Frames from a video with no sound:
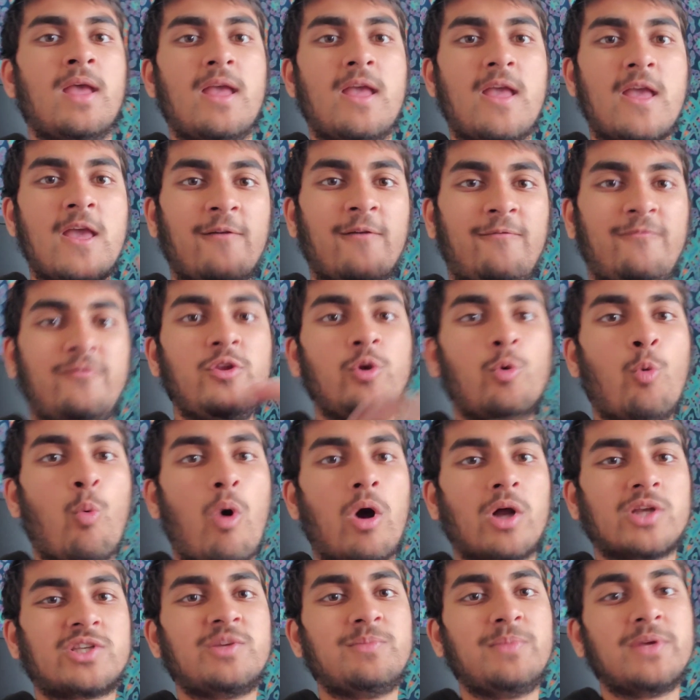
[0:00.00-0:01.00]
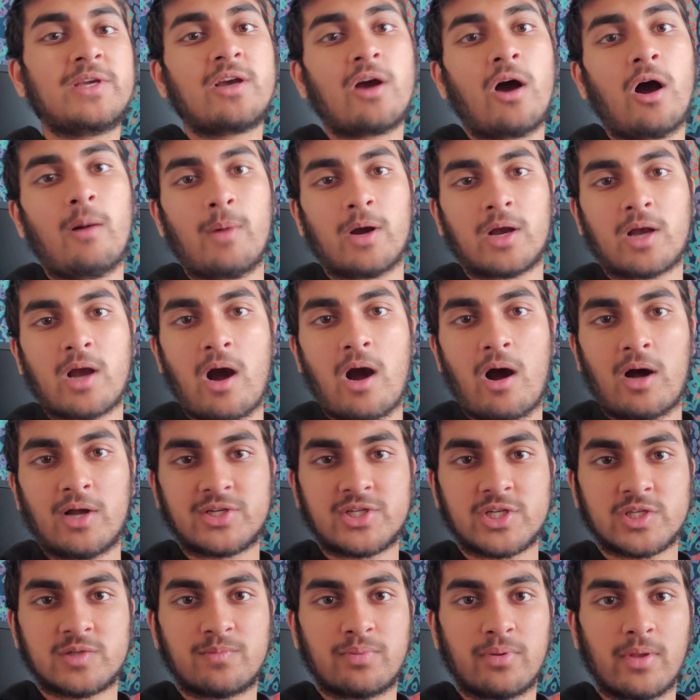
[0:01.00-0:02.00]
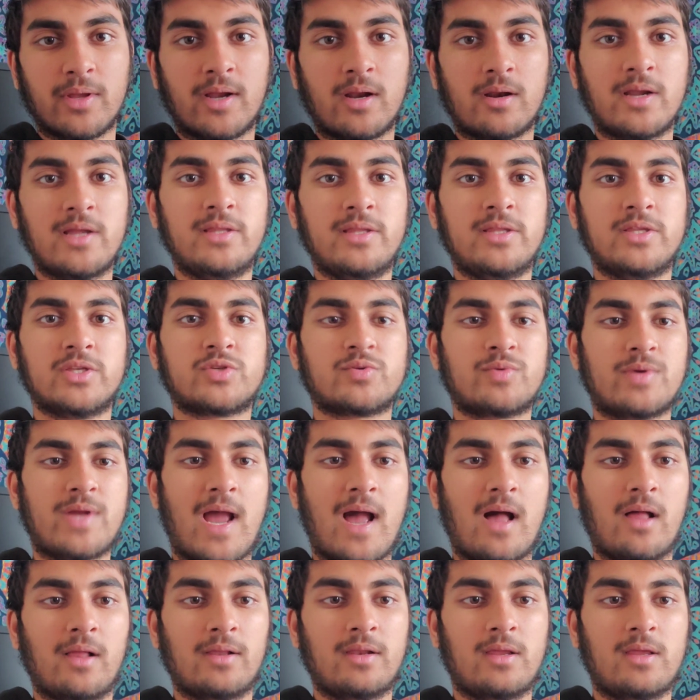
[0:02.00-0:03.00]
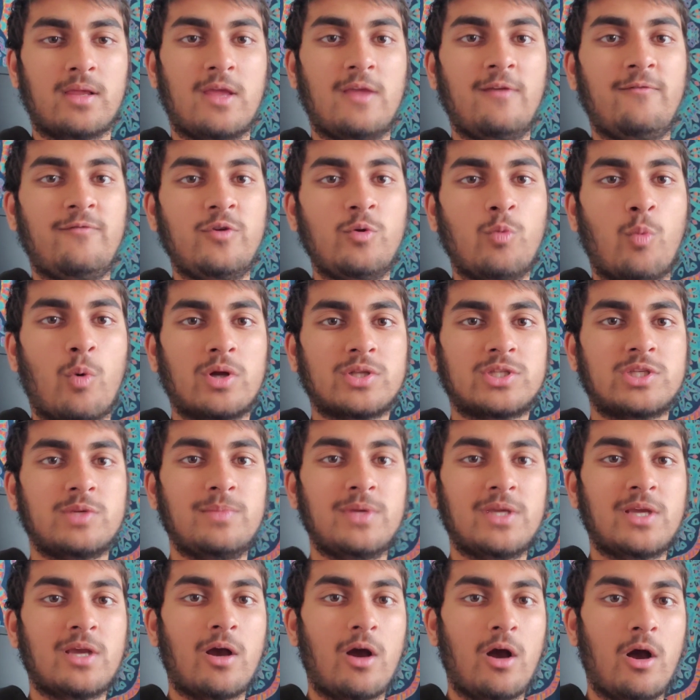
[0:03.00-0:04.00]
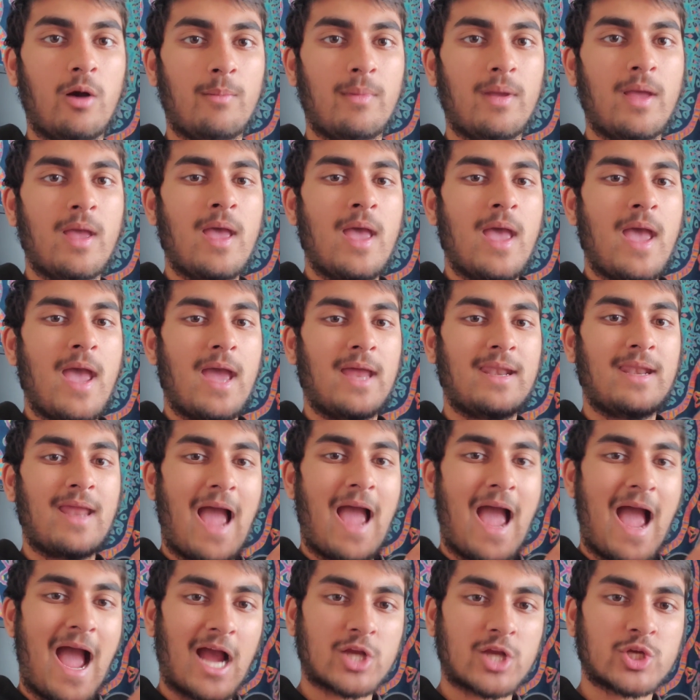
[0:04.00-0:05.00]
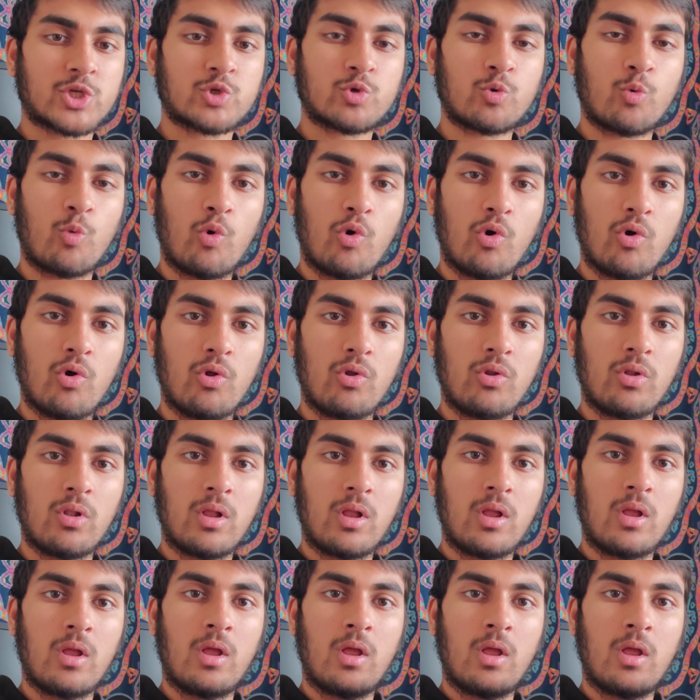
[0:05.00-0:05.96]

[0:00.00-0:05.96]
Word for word: If you want to become a conscious player in this reality, if you want to become an actual